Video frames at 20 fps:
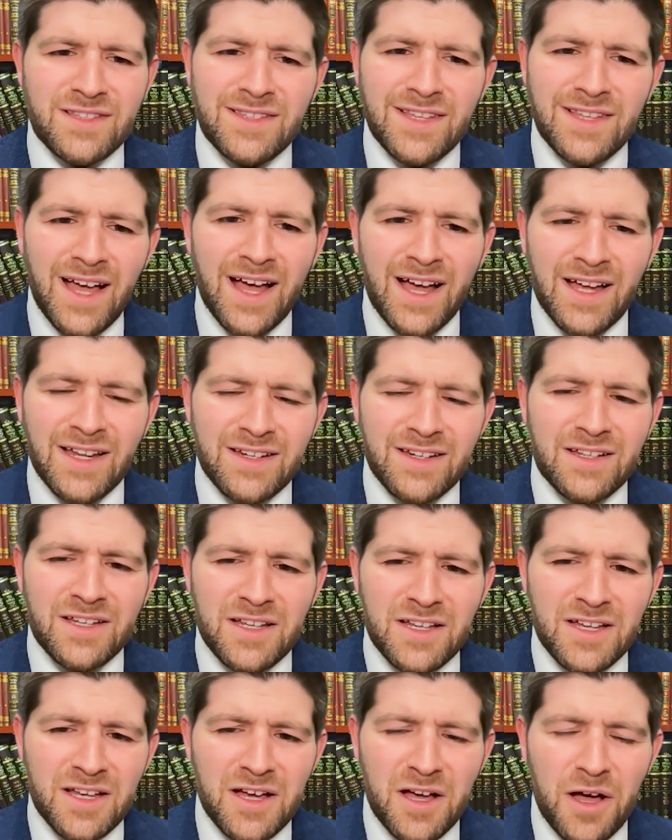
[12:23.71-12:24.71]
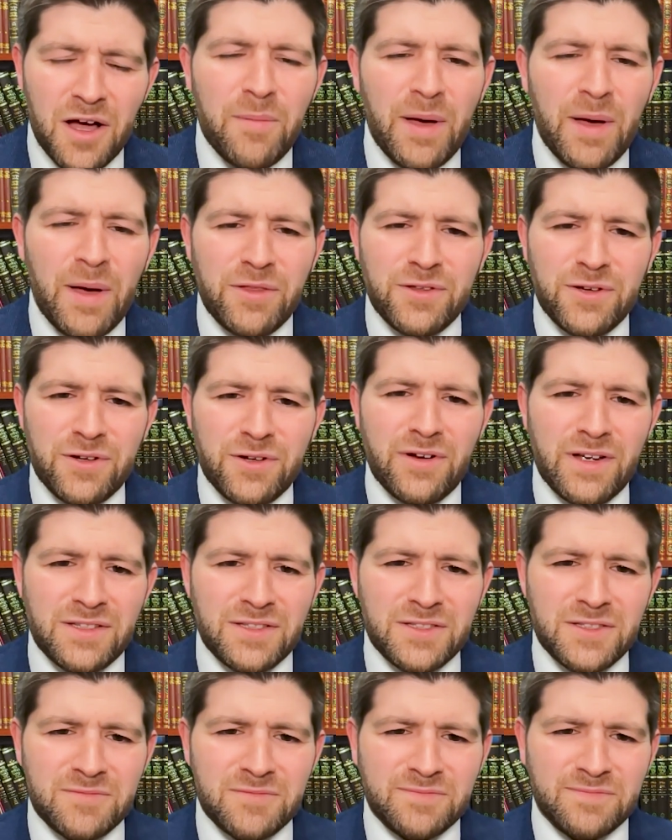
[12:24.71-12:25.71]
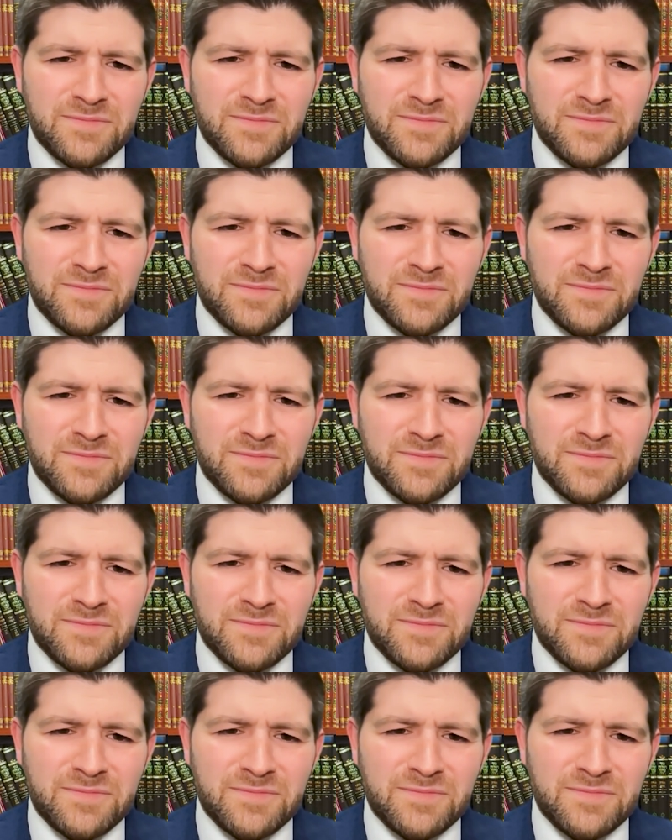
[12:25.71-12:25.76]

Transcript: not about their grades.